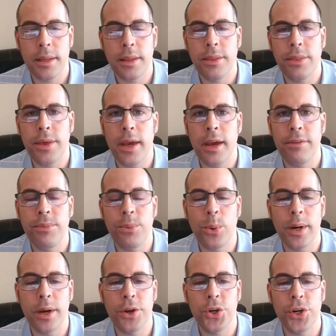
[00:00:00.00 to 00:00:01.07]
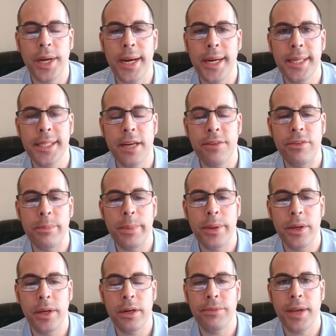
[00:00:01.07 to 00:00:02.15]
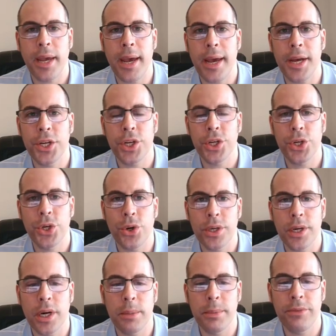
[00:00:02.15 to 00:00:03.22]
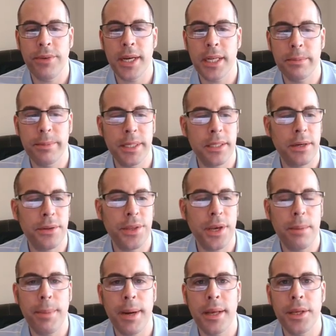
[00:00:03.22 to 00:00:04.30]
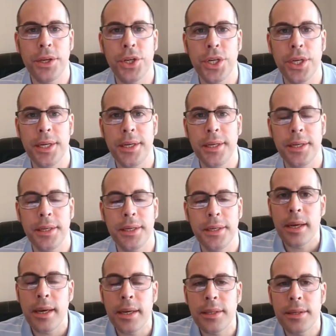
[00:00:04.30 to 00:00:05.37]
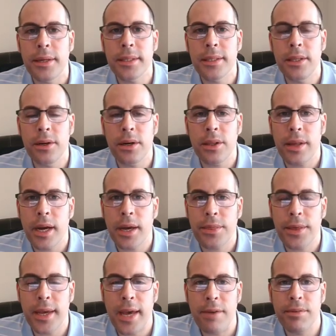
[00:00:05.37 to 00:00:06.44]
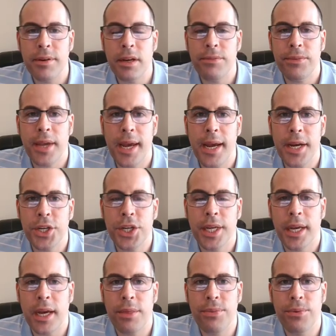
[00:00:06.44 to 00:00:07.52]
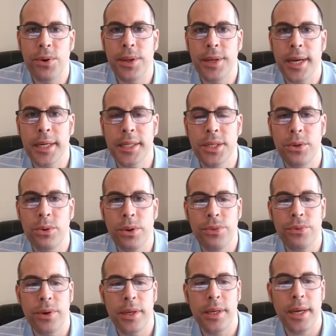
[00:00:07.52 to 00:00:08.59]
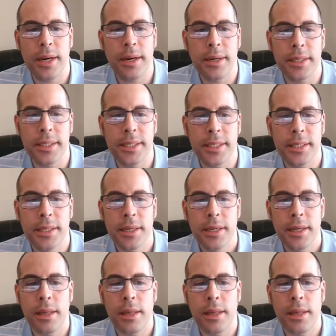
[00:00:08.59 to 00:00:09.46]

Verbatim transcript: They have 187 million of cash and short-term investments on their balance sheet. It does look like they have enough cash to get through the next 2 or 3 years.